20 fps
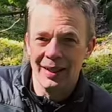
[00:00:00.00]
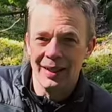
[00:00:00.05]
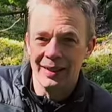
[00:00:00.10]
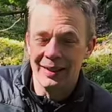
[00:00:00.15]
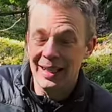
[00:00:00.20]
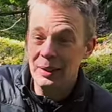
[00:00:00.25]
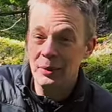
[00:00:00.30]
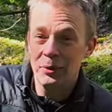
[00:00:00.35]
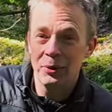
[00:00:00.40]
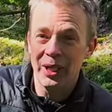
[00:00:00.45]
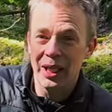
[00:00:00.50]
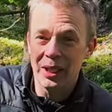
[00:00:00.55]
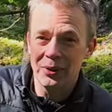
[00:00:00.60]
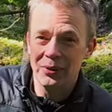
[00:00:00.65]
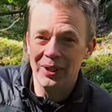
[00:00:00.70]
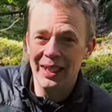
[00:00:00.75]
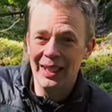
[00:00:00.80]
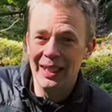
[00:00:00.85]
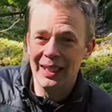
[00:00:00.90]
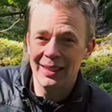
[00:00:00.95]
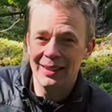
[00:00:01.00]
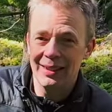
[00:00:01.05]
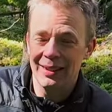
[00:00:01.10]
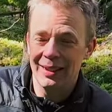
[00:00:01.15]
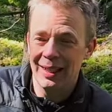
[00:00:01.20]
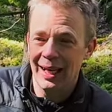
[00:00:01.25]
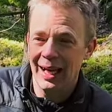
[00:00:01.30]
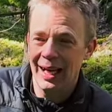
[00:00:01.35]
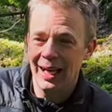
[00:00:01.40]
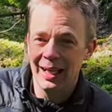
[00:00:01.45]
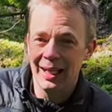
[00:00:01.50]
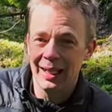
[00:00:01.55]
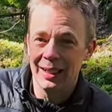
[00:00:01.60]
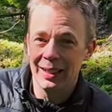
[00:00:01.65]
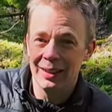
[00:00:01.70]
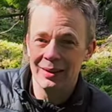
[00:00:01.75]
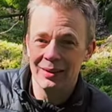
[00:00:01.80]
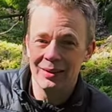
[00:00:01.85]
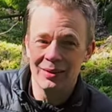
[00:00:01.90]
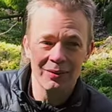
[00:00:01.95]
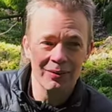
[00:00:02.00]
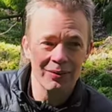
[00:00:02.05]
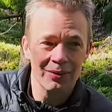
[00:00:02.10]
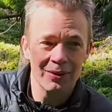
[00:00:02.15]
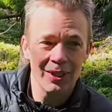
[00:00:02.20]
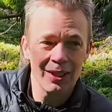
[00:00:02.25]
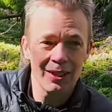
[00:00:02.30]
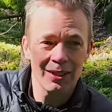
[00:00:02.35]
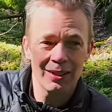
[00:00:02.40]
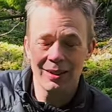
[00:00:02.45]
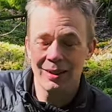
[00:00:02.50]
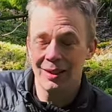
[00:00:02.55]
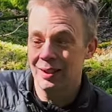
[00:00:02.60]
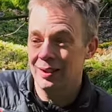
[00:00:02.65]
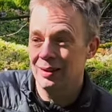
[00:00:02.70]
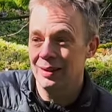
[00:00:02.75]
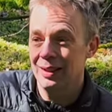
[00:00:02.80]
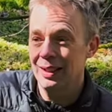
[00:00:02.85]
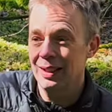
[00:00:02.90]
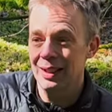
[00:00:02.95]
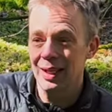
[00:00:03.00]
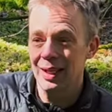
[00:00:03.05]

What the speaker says: Then you get to eat and just think